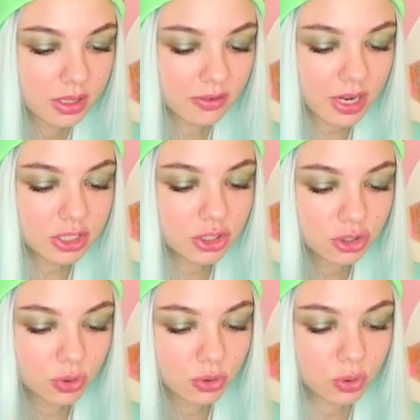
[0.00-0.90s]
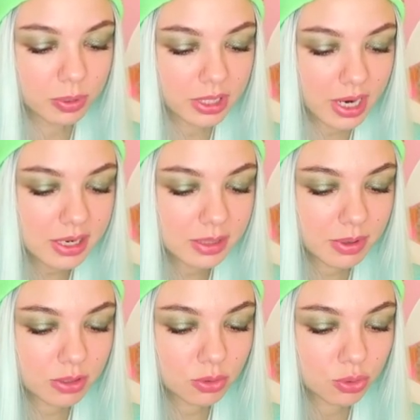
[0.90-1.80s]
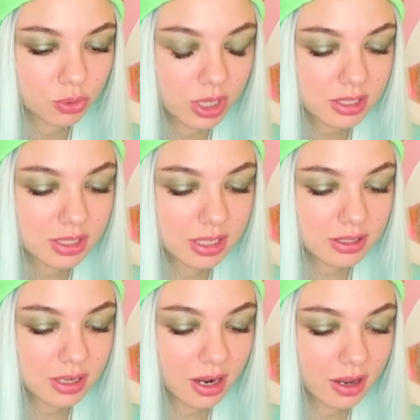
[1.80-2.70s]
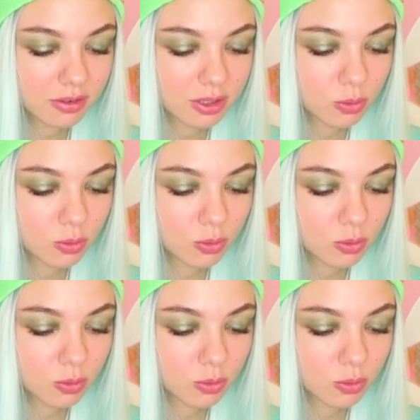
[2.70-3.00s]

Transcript: Okay, as soon as we have the opportunity, let's spend